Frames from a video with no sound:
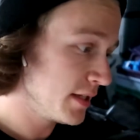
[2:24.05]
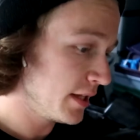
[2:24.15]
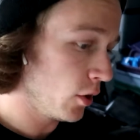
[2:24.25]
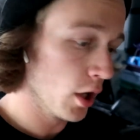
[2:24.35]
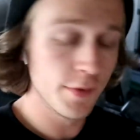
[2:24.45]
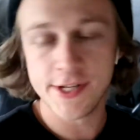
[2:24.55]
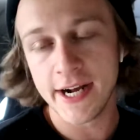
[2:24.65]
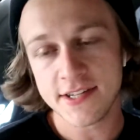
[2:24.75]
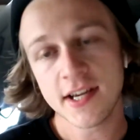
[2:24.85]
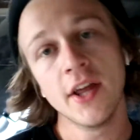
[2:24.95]
The oil was a
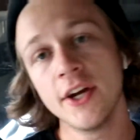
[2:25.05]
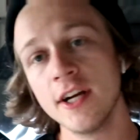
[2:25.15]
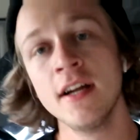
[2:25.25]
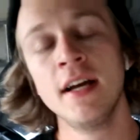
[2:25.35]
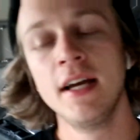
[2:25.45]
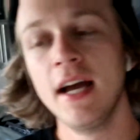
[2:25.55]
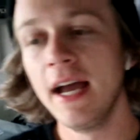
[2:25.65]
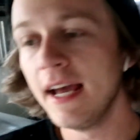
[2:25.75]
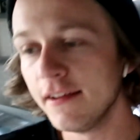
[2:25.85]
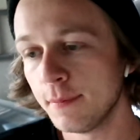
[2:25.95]
nice color,
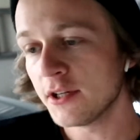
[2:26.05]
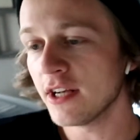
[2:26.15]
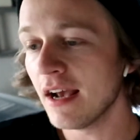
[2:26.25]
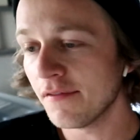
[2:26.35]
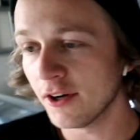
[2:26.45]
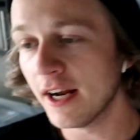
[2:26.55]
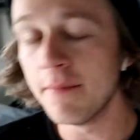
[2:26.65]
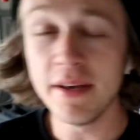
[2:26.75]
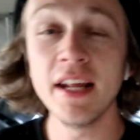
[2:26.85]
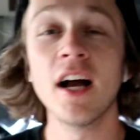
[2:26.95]
and especially after kind of
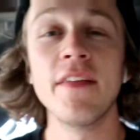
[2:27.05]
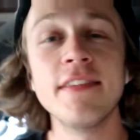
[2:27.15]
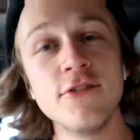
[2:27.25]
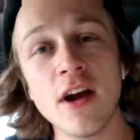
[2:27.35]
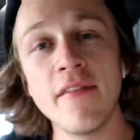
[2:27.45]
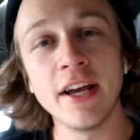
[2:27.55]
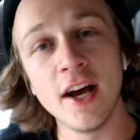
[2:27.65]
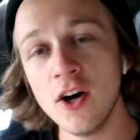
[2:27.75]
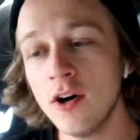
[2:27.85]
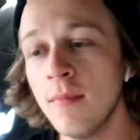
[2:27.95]
beating on this and driving it
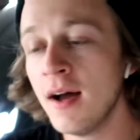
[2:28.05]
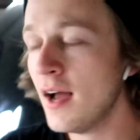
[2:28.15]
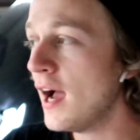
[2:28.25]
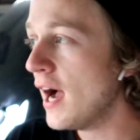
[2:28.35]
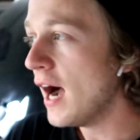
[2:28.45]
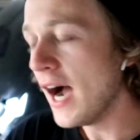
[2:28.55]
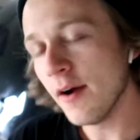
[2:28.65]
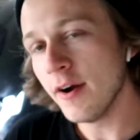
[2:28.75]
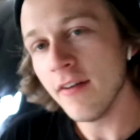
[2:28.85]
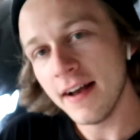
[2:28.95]
home, I
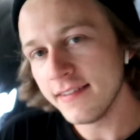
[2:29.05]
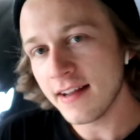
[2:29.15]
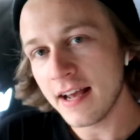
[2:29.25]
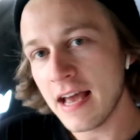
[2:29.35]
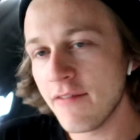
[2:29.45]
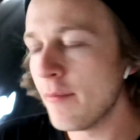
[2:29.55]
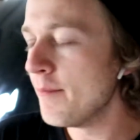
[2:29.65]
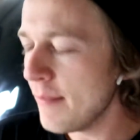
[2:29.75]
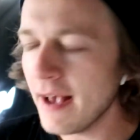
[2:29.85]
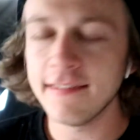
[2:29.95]
realized that I have a
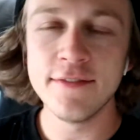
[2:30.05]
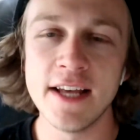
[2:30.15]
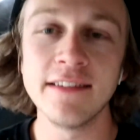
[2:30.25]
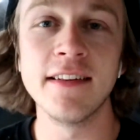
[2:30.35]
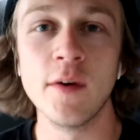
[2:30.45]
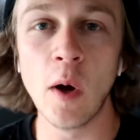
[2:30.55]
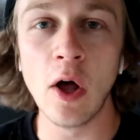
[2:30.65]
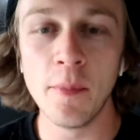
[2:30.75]
massive dent in the oil